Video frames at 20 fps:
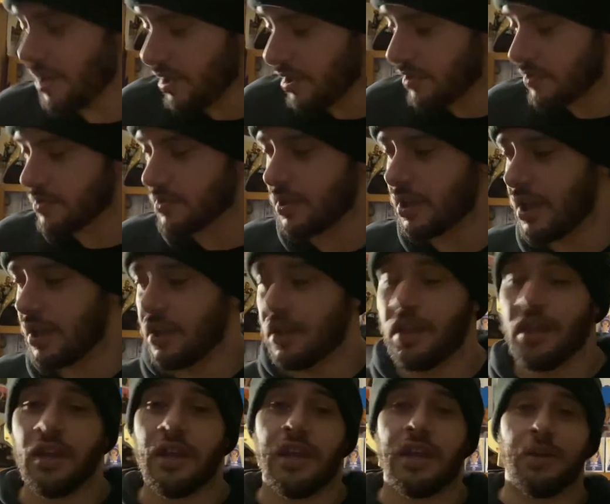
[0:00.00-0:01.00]
So yeah.
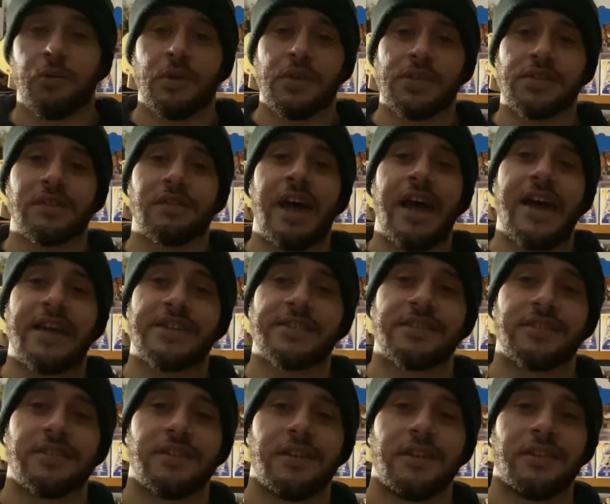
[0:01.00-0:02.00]
Anyways, this
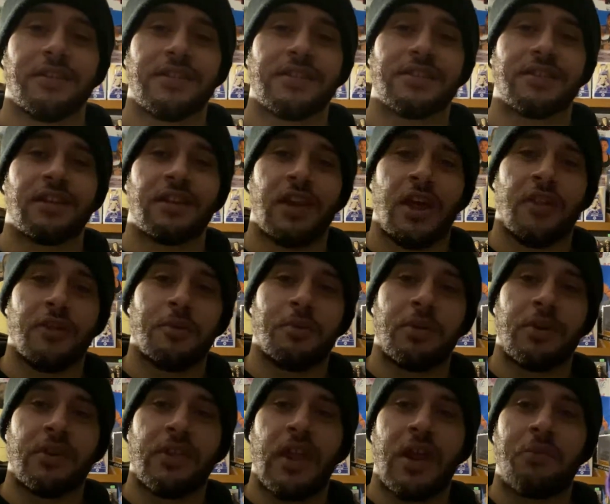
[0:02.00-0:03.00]
is another pair
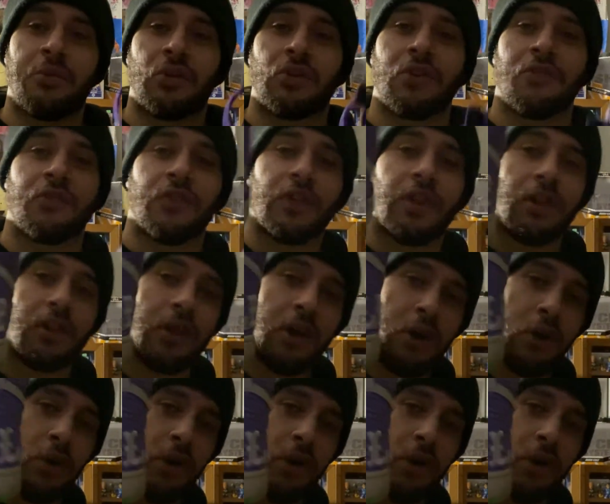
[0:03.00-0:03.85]
that I picked up for the low.